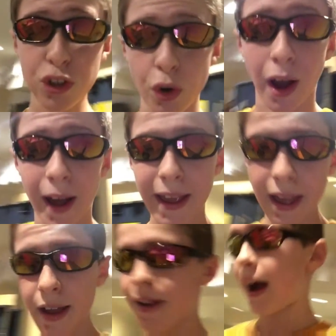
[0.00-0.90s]
try,
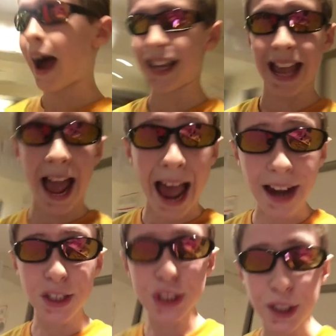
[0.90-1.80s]
I
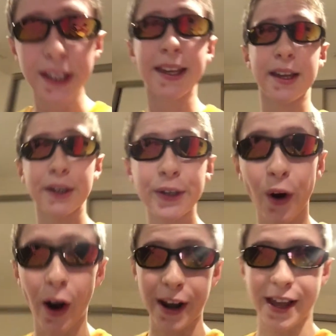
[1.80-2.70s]
actually
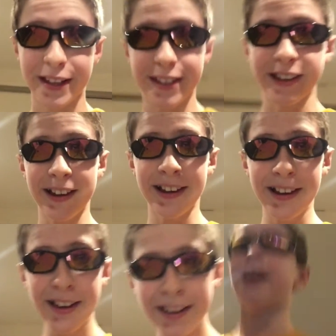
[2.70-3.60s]
got it.
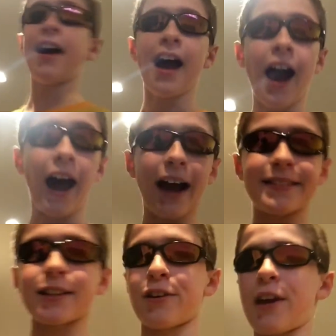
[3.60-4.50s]
I
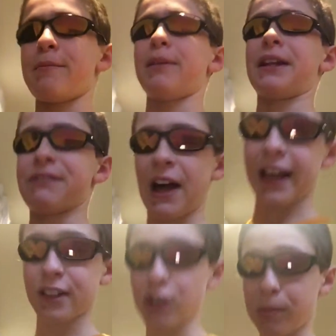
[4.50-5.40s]
still can't believe that.
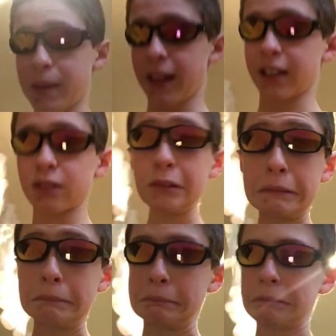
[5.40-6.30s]
It took me like
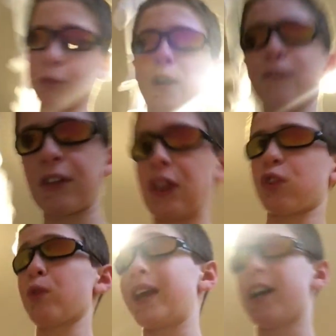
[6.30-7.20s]
roughly
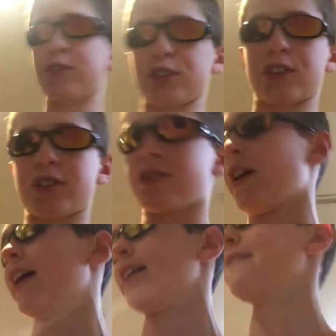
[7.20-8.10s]
300
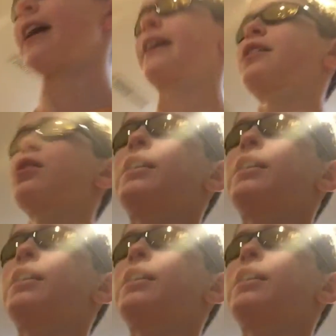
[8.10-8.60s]
tries like 3